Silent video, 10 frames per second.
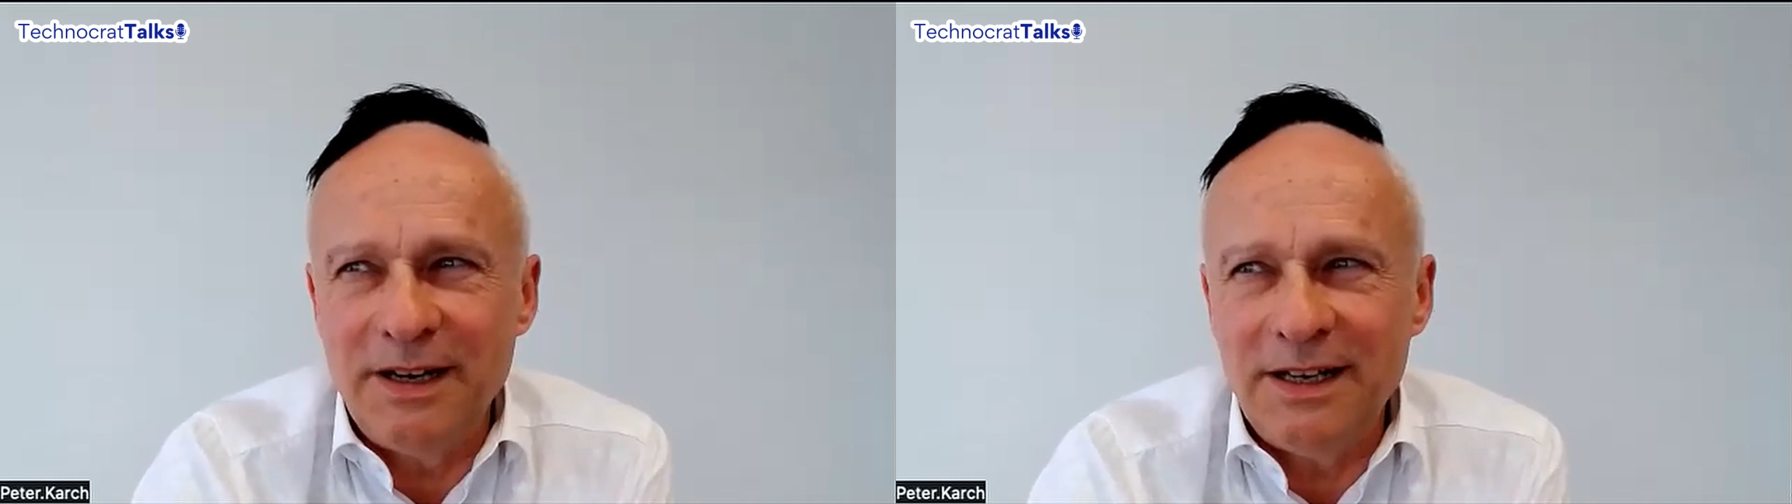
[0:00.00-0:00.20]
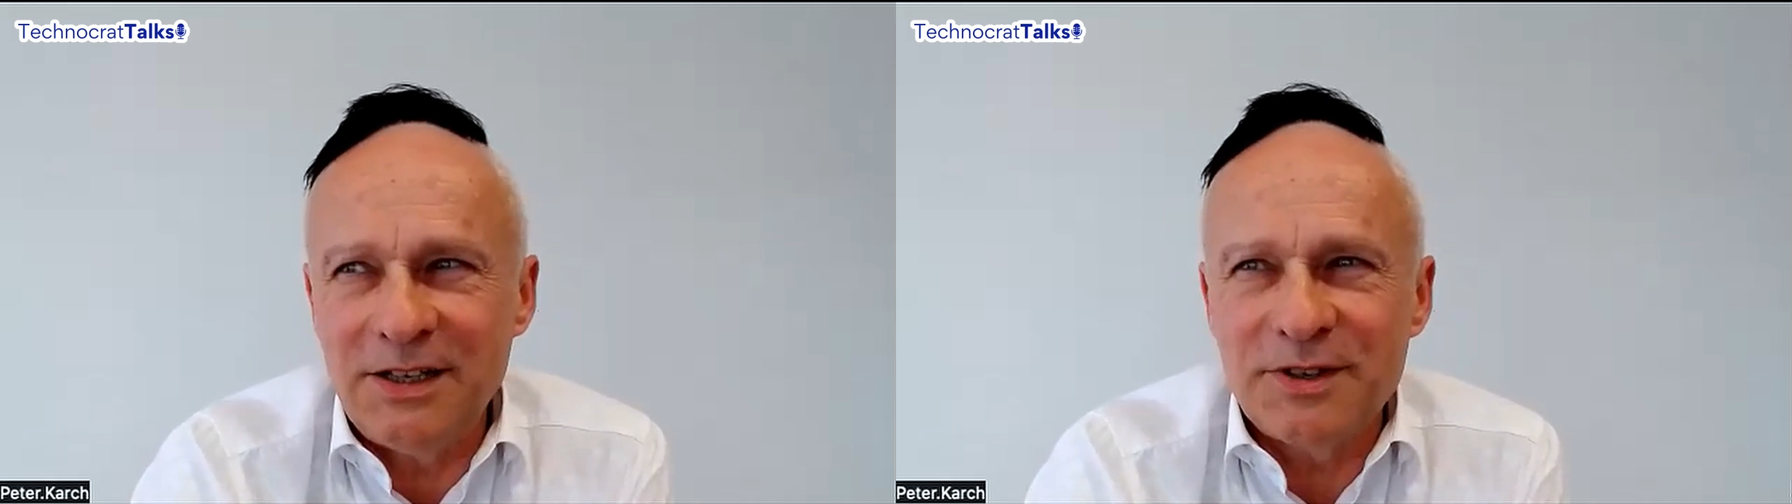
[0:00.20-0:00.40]

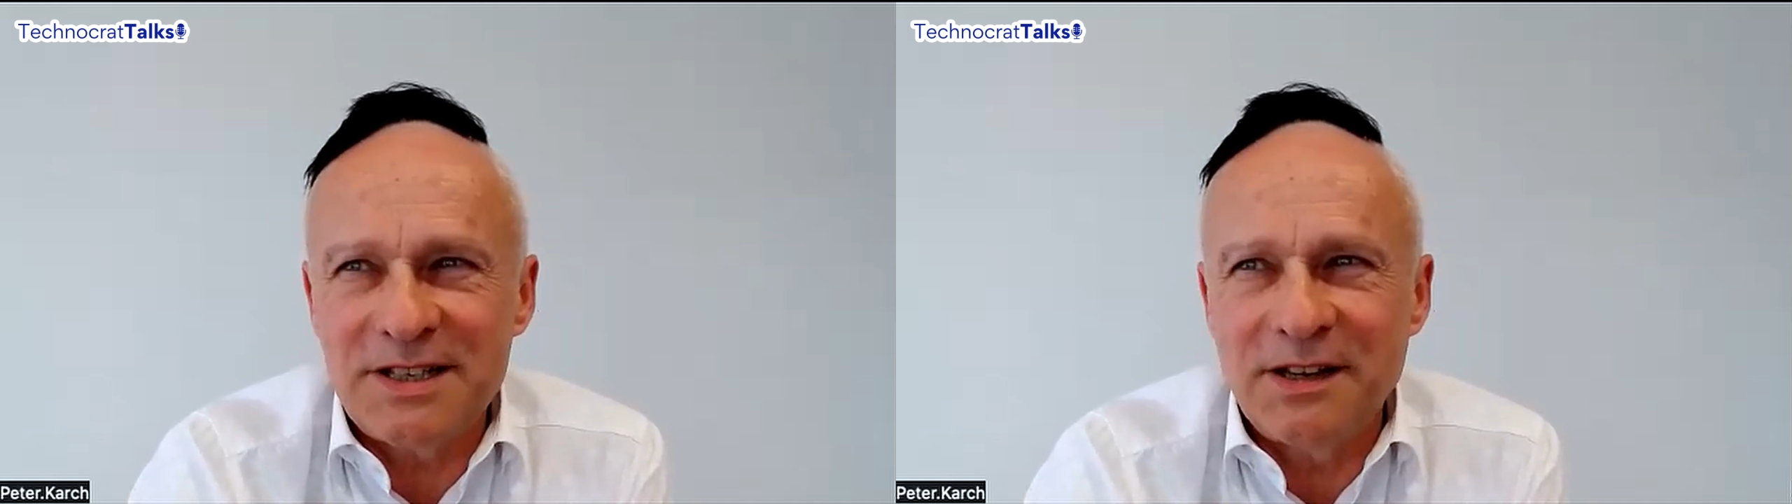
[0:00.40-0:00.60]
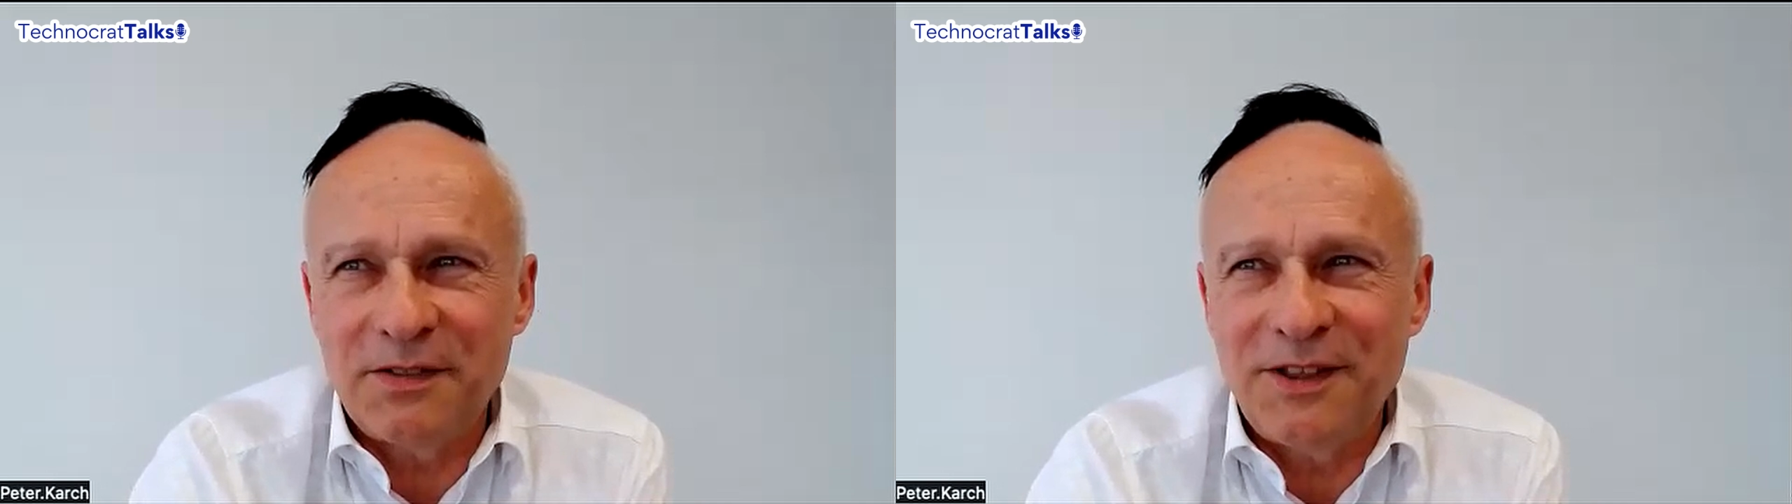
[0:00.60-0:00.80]

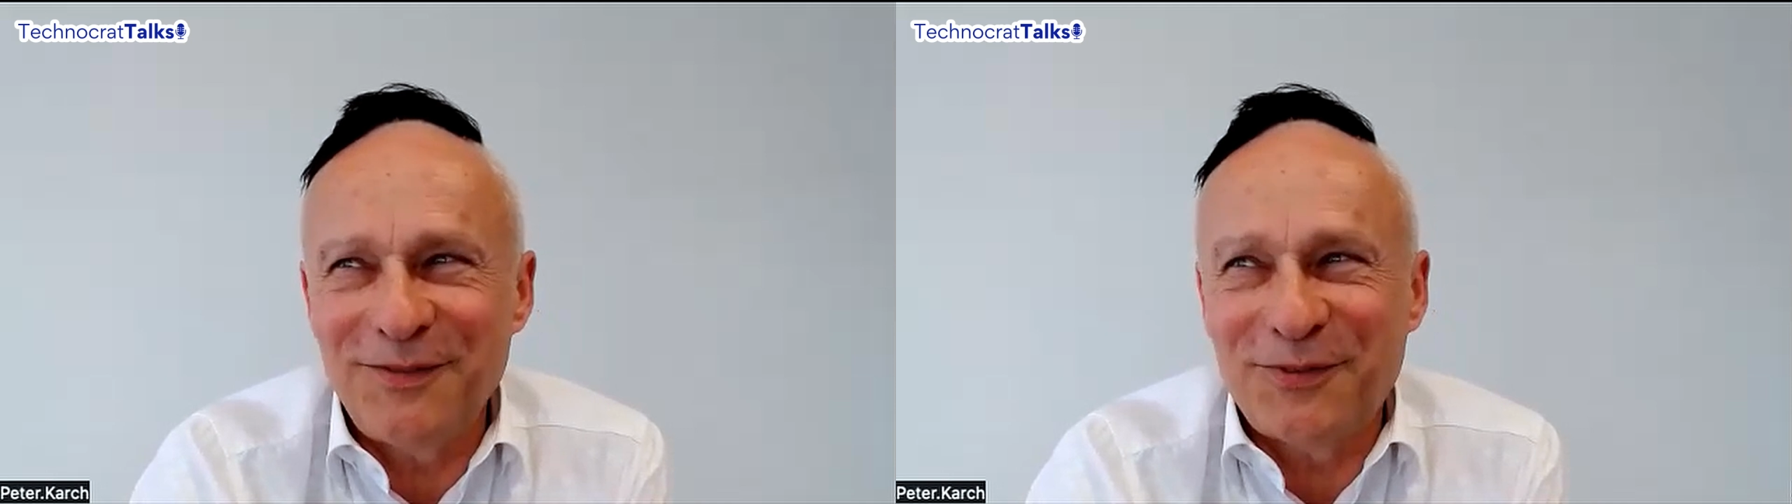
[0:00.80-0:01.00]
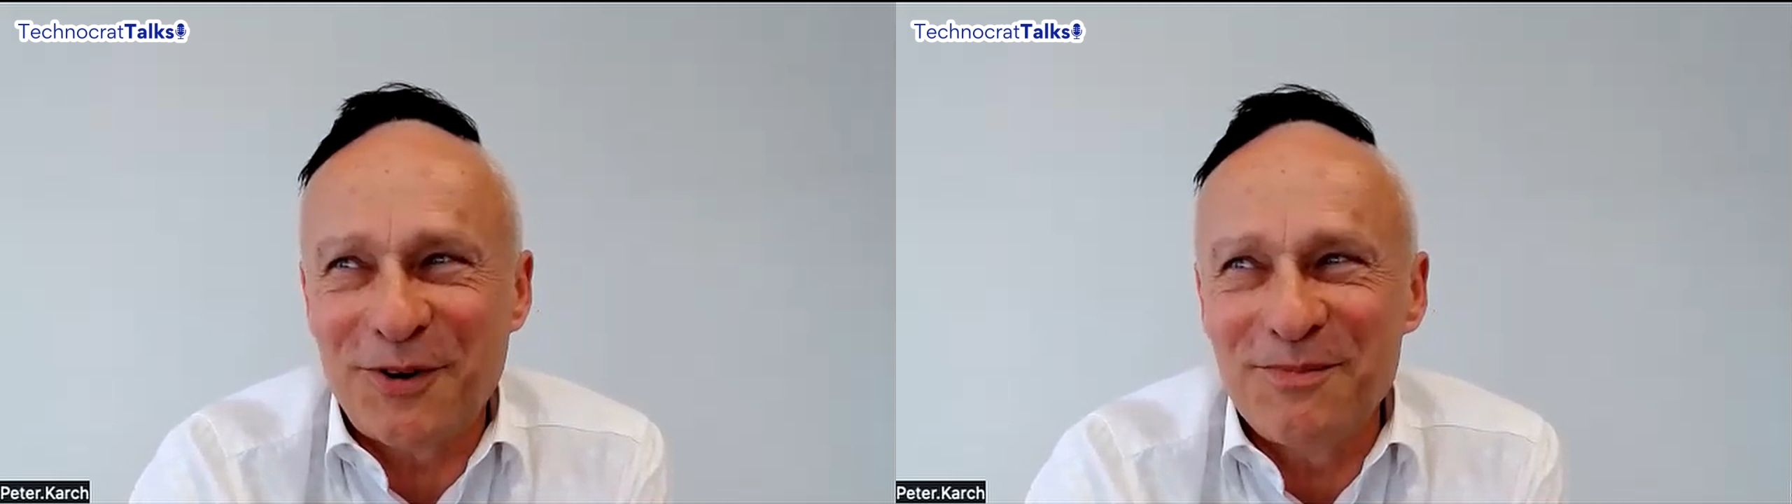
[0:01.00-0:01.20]
interesting thing
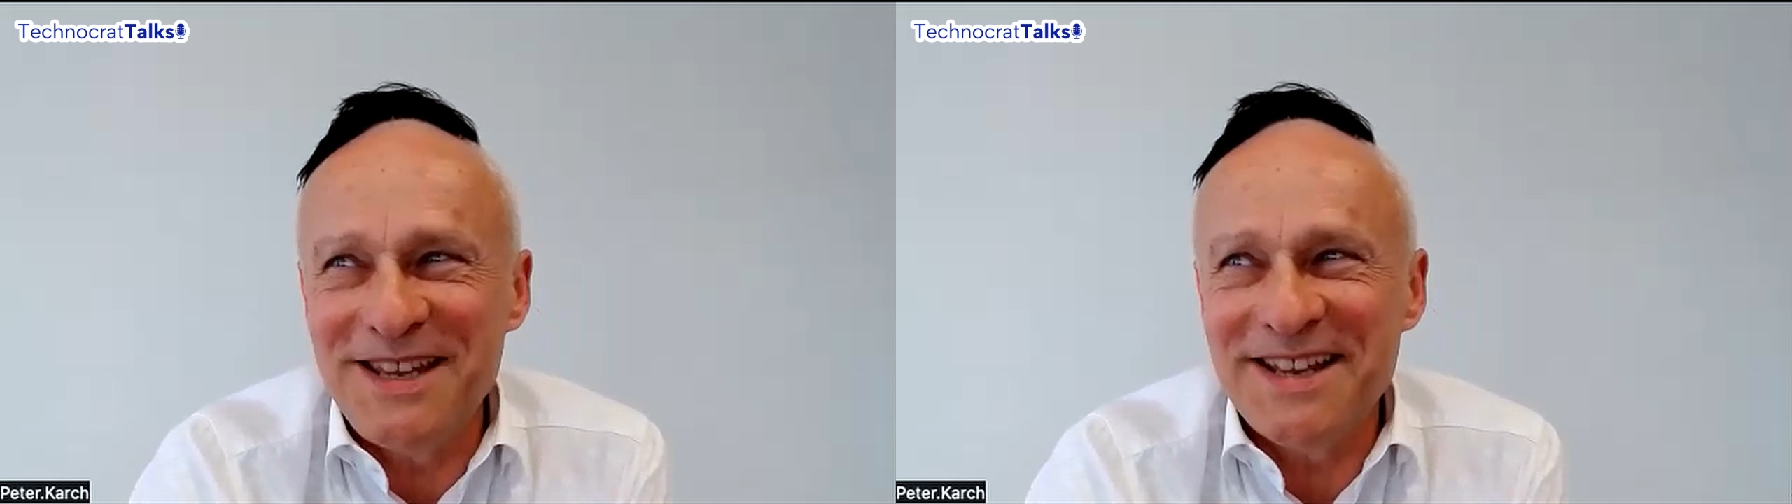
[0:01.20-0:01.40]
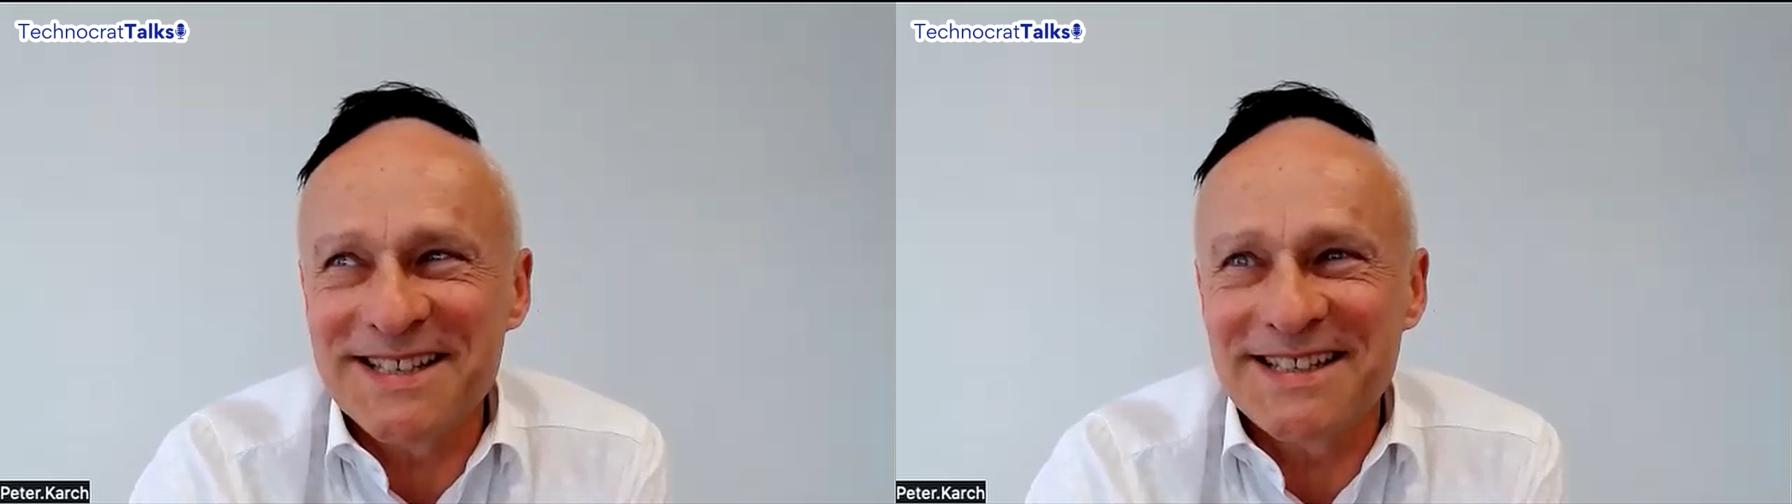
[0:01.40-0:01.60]
for me as